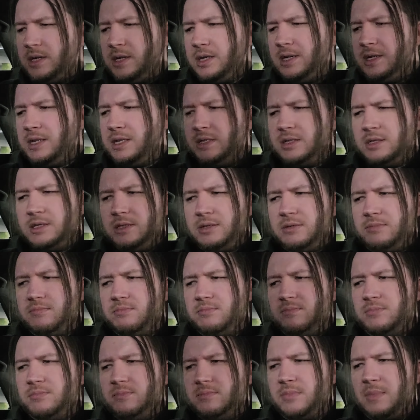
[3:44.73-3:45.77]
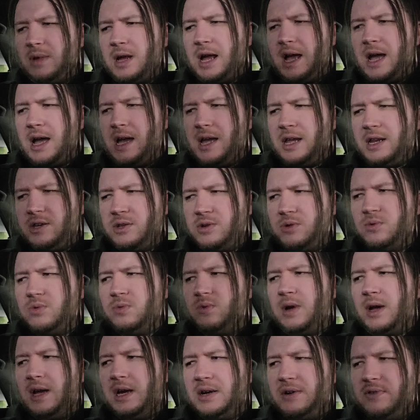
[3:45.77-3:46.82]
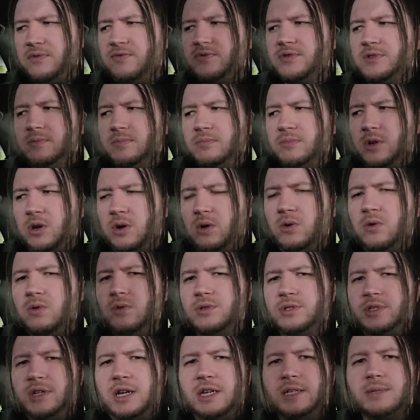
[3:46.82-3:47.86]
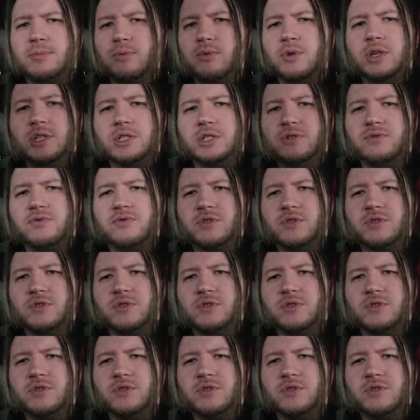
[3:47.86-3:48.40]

I do have some goals and aspirations